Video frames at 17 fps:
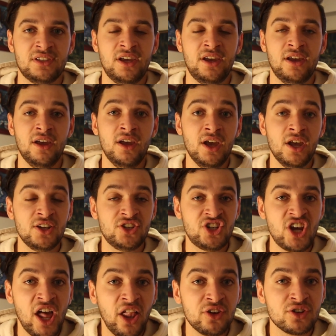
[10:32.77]
They're
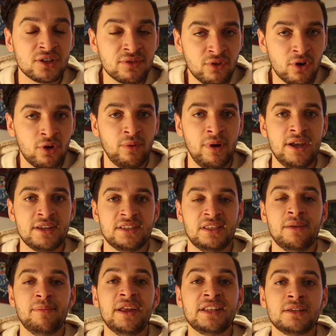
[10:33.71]
challenges for a
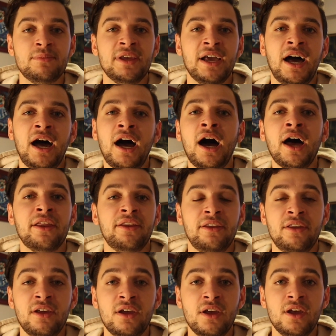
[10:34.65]
reason. They're meant to be hard,
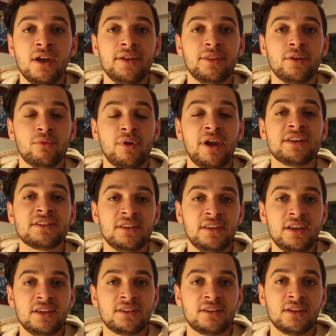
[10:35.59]
and the reason
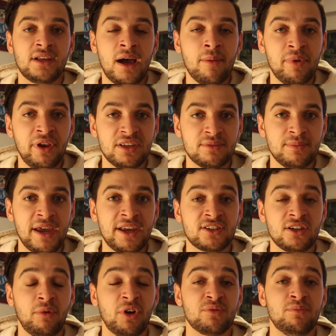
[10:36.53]
these companies make
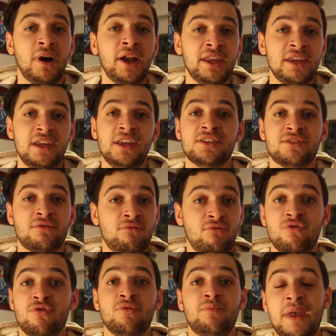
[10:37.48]
so much money is
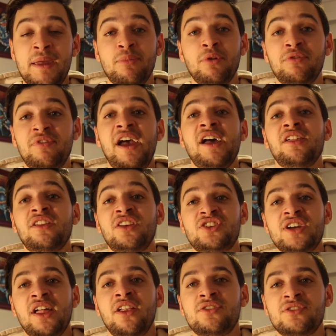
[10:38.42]
through people failing the
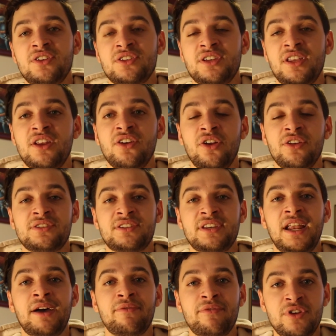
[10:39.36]
challenges. So they're not
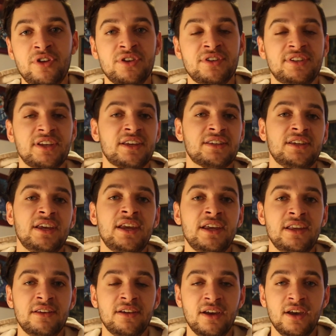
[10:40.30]
set up for you to
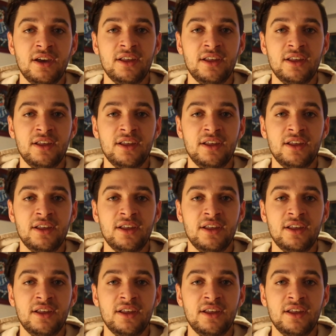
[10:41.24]
succeed.